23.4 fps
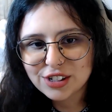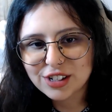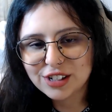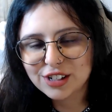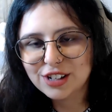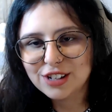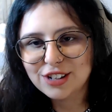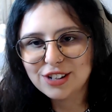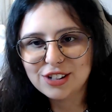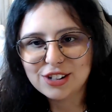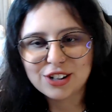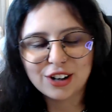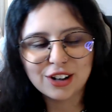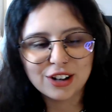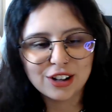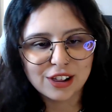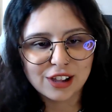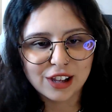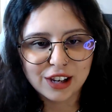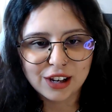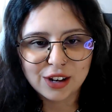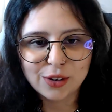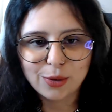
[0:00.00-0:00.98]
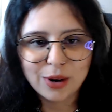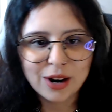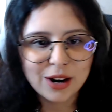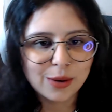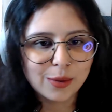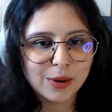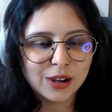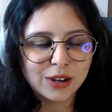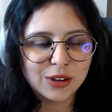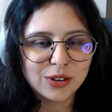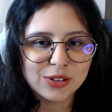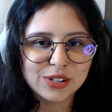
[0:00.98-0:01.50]
and they just started like right
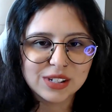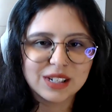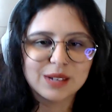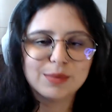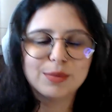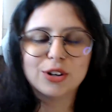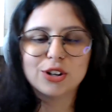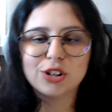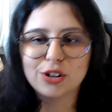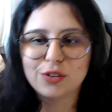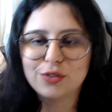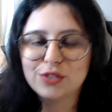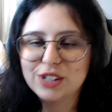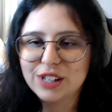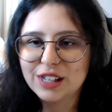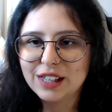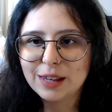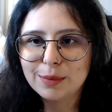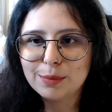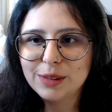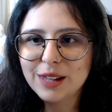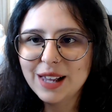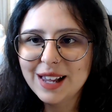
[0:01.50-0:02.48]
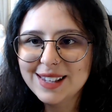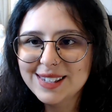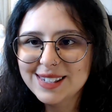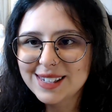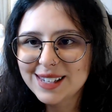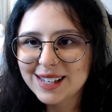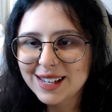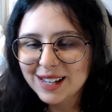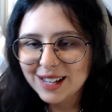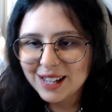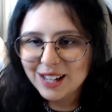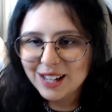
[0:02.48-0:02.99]
away using a bunch of TLA plus.